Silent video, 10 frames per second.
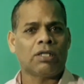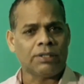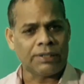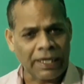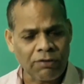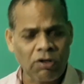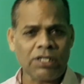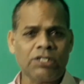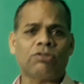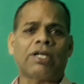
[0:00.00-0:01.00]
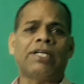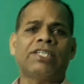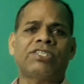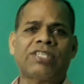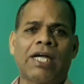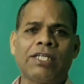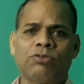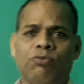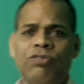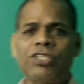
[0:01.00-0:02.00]
then only you can
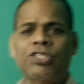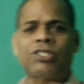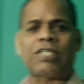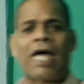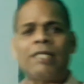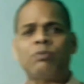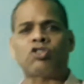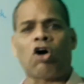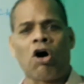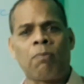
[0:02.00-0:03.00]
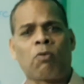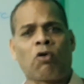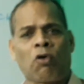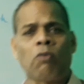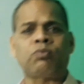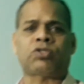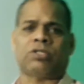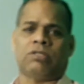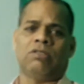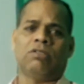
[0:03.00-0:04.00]
decide which types of
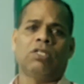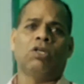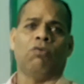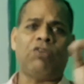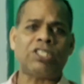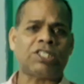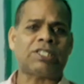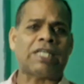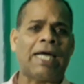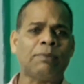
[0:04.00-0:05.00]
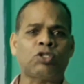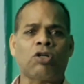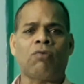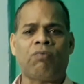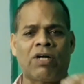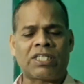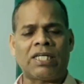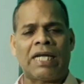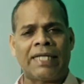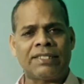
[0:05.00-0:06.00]
crops, which types of
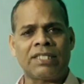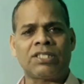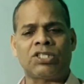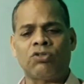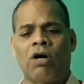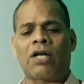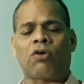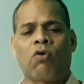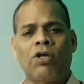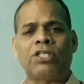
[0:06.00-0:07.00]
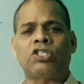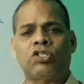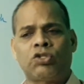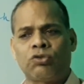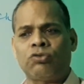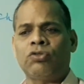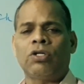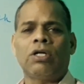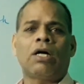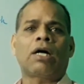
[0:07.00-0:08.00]
fertilizers you are going
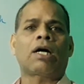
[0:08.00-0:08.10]
to